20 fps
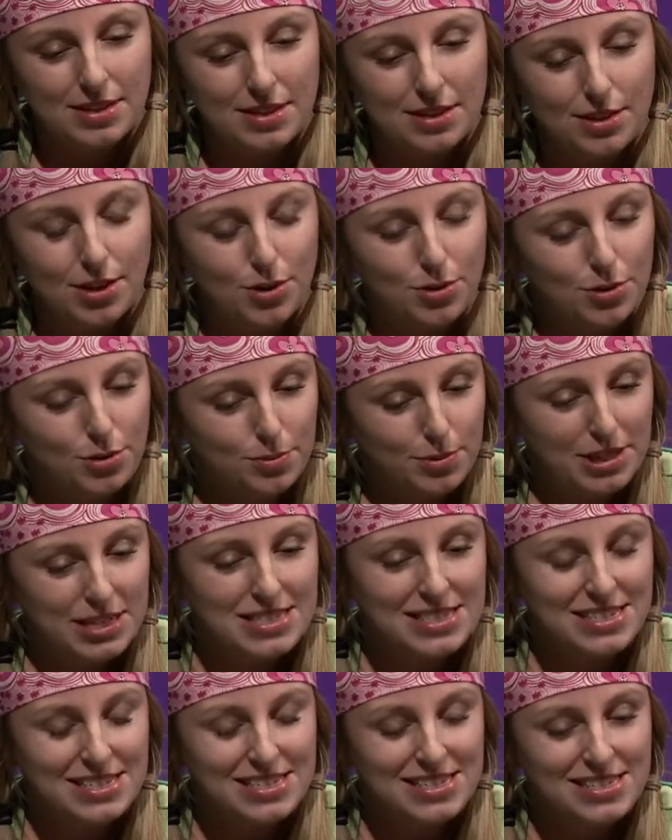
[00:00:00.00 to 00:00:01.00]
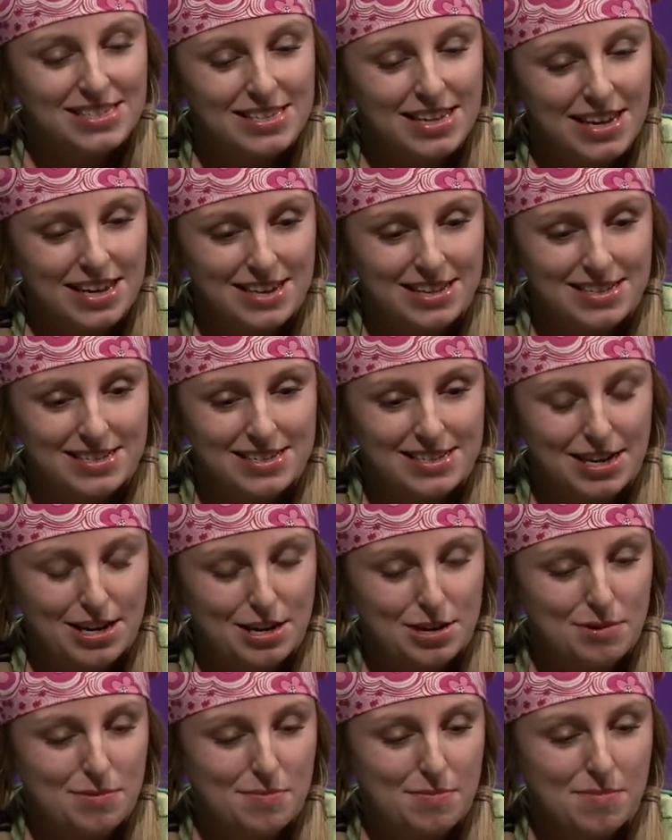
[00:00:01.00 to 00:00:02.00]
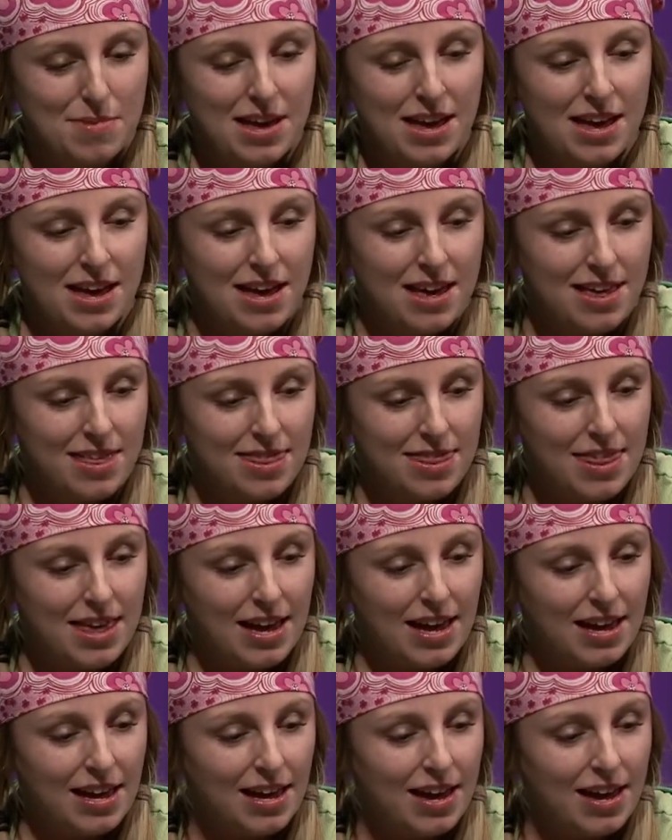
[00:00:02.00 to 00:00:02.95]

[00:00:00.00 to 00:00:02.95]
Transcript: local places, and they